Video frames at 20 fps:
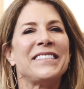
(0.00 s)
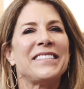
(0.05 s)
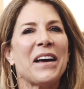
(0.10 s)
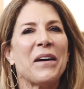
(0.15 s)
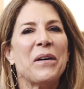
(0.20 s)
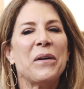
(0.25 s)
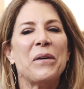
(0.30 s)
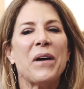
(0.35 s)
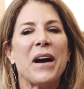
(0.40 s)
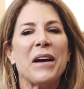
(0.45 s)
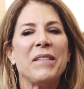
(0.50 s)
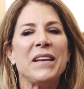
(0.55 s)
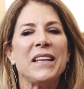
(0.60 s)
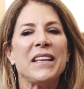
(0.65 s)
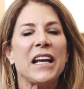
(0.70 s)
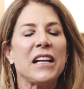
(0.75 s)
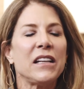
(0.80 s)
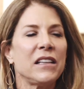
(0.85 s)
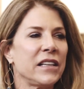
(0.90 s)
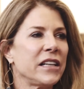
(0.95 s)
So, I mean,
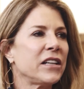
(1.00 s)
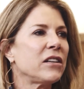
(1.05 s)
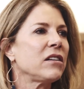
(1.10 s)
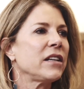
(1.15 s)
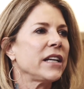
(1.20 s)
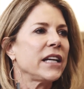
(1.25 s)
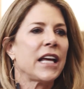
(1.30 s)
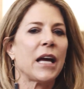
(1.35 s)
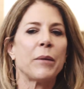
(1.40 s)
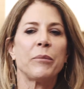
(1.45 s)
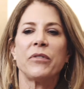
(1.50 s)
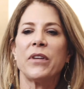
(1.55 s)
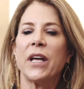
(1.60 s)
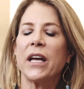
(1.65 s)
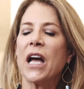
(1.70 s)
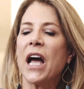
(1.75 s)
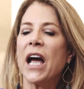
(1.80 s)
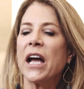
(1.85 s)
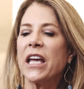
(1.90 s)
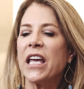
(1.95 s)
they literally kept
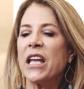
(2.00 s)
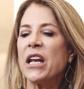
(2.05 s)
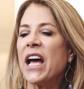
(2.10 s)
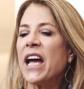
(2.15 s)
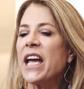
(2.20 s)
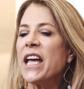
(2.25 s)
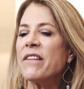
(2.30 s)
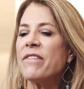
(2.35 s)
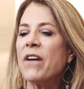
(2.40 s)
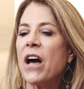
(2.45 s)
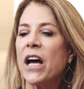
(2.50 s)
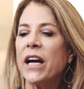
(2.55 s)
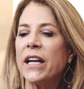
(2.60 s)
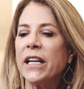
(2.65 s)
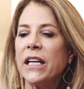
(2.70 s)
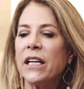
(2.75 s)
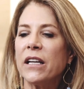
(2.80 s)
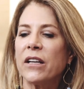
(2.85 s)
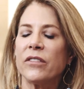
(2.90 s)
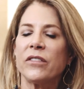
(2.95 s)
saying, can I have
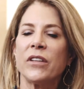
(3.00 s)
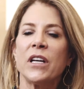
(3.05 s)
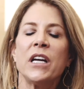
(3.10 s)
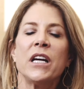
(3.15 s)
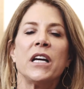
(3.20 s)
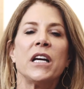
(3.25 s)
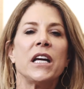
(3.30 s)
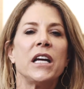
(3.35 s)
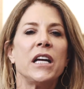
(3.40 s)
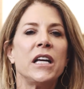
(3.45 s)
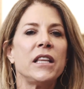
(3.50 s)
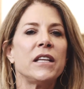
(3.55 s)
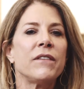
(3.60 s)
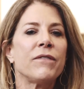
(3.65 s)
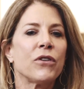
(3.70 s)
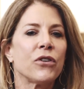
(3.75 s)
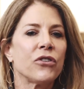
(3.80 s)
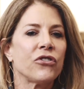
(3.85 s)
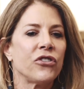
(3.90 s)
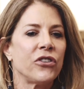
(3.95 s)
honey? Because in the
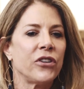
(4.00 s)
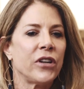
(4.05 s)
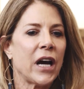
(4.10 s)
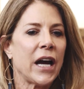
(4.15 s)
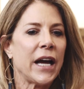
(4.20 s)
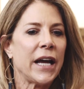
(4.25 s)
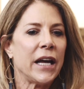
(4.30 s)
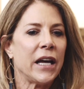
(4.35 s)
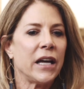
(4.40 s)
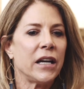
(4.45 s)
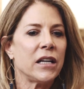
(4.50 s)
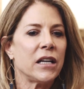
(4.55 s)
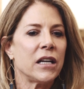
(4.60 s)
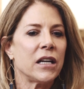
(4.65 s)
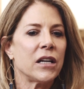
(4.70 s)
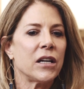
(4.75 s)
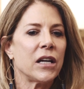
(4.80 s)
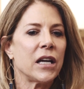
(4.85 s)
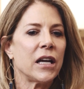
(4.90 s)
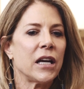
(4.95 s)
Virgin diet,
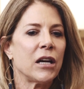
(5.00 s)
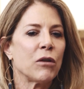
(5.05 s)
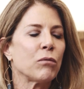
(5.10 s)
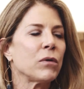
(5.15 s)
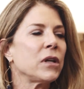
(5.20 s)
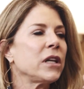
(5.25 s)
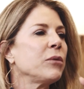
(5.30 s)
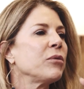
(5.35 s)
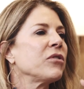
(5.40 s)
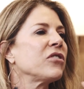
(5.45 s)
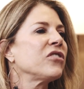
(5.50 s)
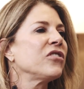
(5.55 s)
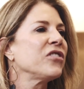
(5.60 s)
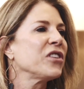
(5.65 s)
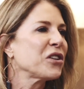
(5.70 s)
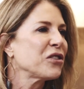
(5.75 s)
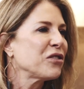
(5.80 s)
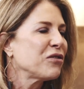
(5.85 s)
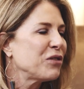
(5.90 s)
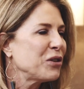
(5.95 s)
it really was
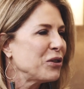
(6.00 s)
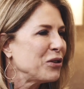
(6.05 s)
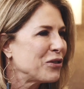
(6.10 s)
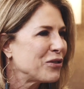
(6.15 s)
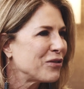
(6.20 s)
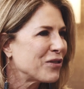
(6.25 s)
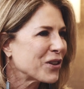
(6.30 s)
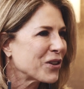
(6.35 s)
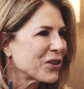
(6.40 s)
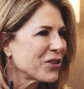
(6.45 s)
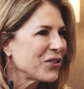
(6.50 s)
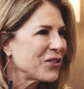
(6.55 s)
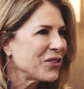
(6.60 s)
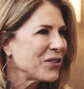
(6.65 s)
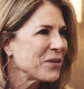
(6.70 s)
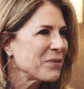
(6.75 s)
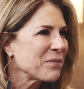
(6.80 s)
6 foods first.